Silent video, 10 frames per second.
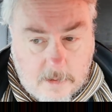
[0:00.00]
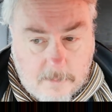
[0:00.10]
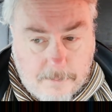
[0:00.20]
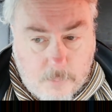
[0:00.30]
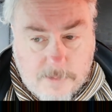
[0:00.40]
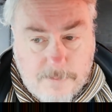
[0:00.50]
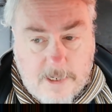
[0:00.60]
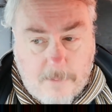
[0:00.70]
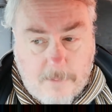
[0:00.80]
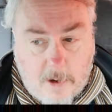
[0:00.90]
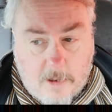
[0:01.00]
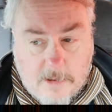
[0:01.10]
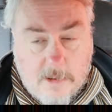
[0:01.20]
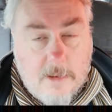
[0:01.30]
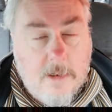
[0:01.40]
bushmeat
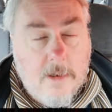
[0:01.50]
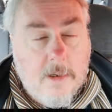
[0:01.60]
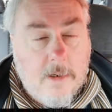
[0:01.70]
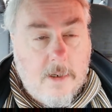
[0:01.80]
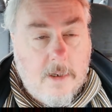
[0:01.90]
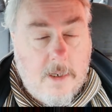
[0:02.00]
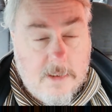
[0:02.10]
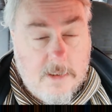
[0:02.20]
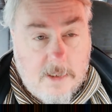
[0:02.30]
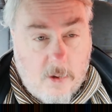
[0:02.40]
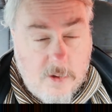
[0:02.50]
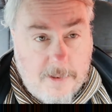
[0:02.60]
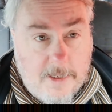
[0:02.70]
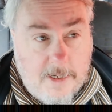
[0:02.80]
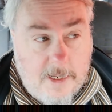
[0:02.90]
bollocks, is those
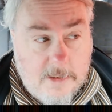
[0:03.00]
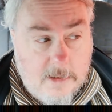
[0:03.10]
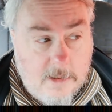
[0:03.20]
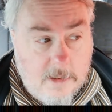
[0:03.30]
pinheads